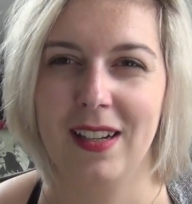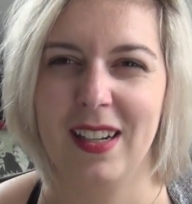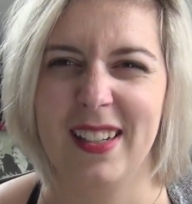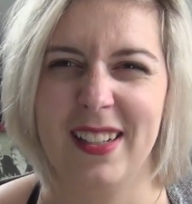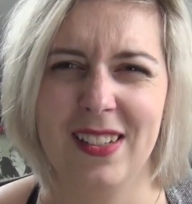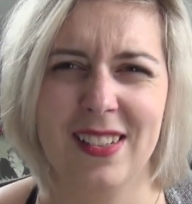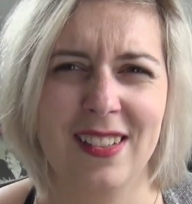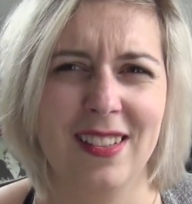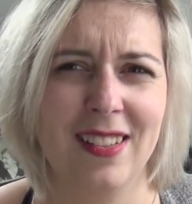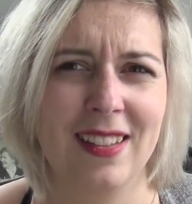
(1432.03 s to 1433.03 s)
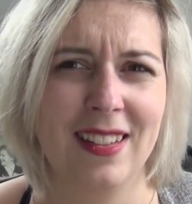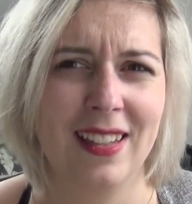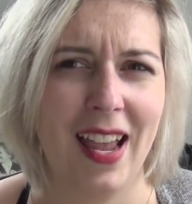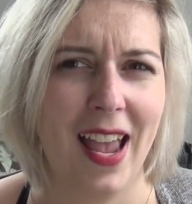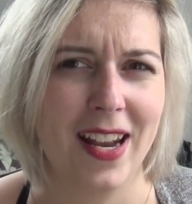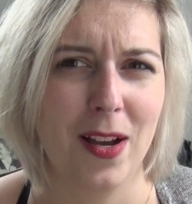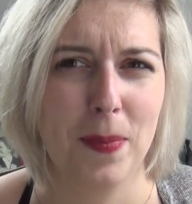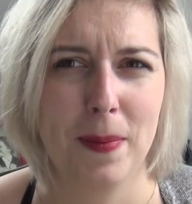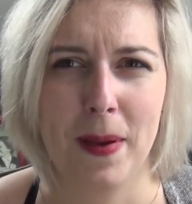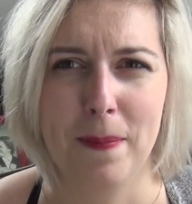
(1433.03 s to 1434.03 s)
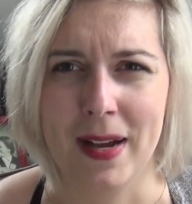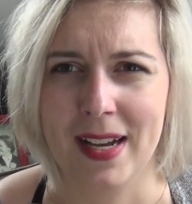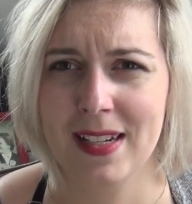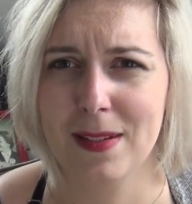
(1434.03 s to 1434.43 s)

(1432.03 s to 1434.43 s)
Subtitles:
it doesn't add up in my mind